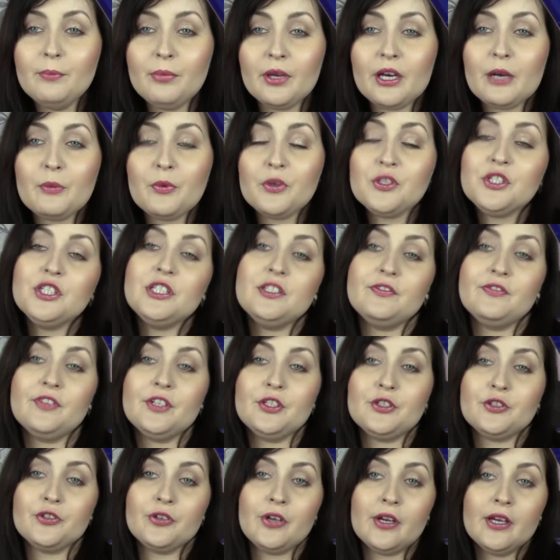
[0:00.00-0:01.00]
but I wanted to
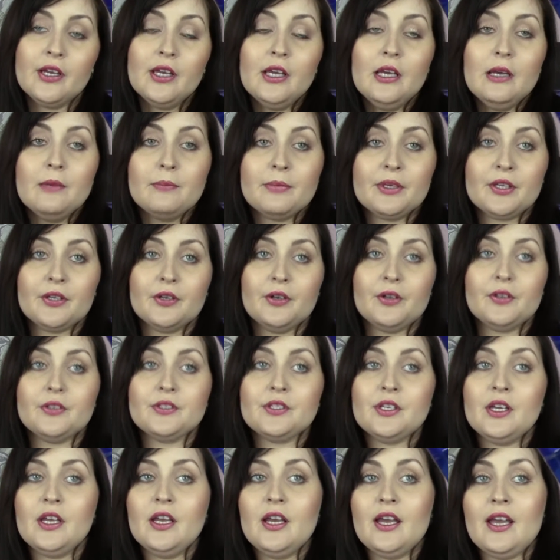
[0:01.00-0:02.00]
feature it
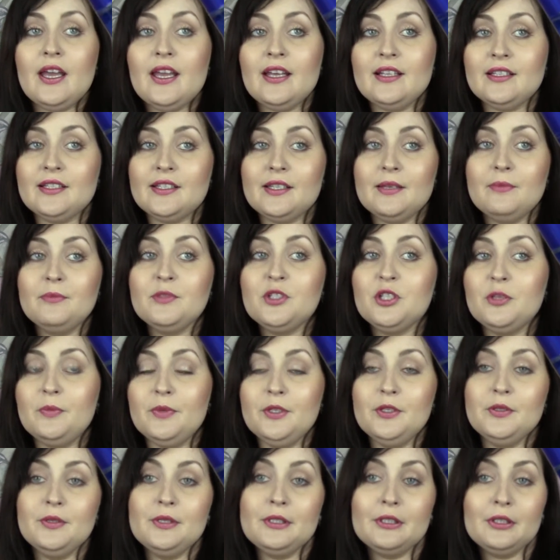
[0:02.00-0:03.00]
because it seems to
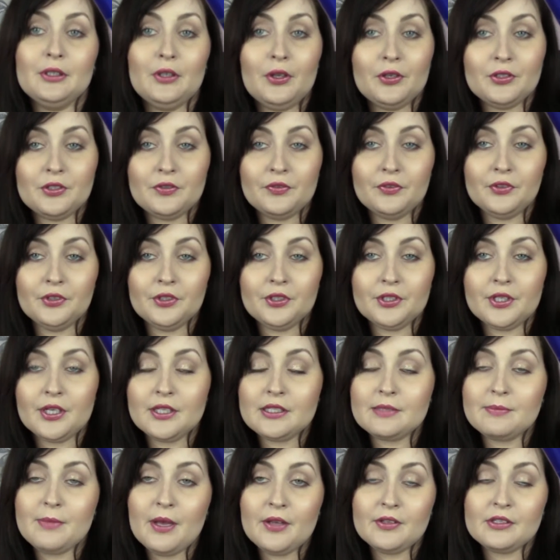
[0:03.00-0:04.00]
be doing a lot of good.
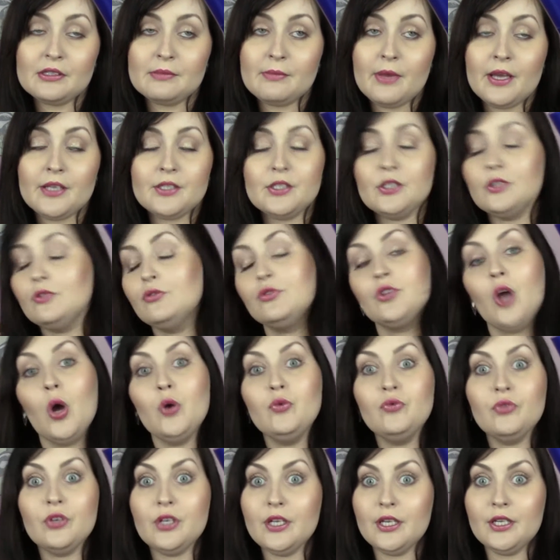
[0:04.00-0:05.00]
It smells amazing. You
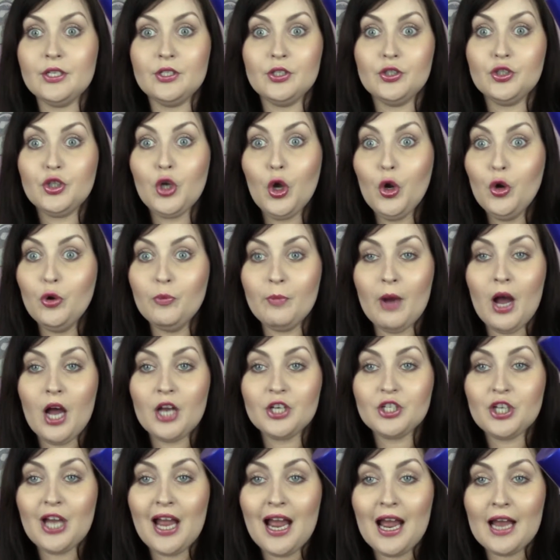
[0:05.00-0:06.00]
don't need too
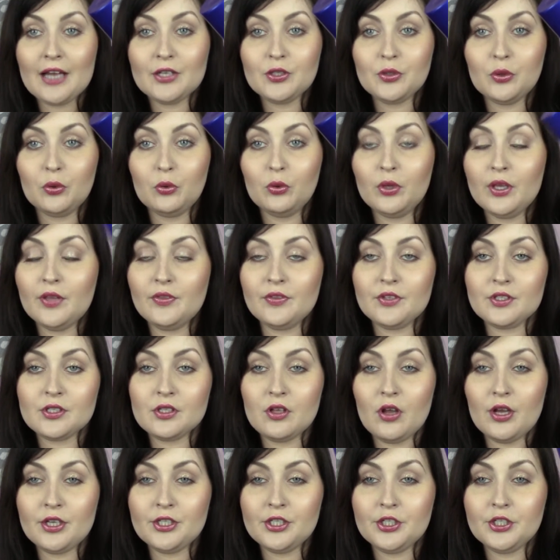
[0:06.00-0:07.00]
much at all in the
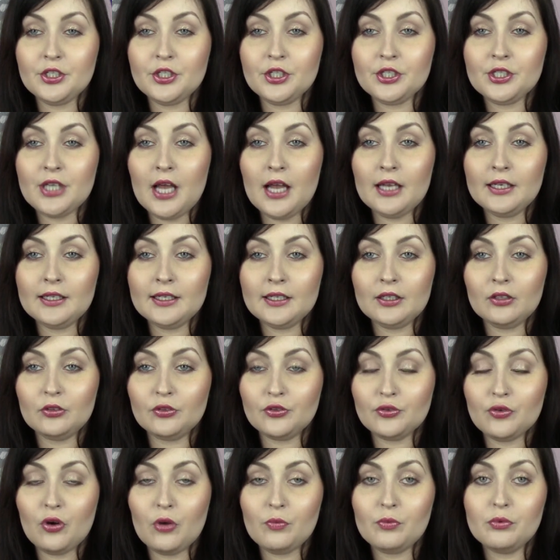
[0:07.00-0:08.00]
slightest. Just a
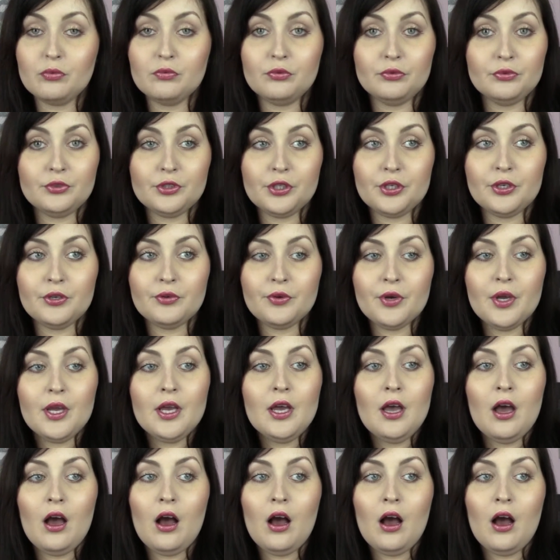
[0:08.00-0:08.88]
little drop will do,